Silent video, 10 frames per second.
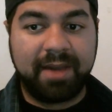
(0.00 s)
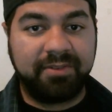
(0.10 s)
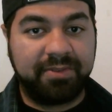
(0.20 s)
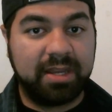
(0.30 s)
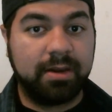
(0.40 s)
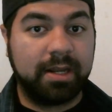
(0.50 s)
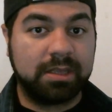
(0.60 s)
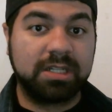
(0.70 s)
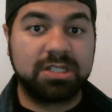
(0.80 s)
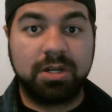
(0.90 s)
video and I
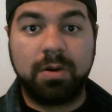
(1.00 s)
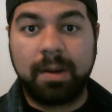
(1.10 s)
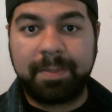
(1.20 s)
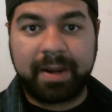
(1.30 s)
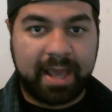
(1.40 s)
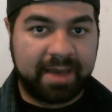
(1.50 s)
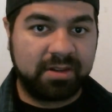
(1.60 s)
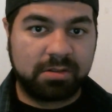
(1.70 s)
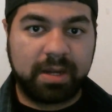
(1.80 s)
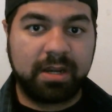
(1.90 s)
think it should go up and I have
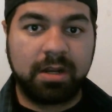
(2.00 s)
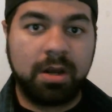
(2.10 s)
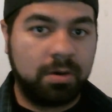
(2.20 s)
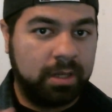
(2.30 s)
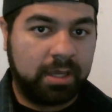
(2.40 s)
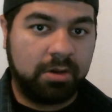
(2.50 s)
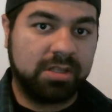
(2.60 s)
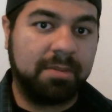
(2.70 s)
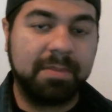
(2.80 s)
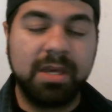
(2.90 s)
it ready to go, it goes up.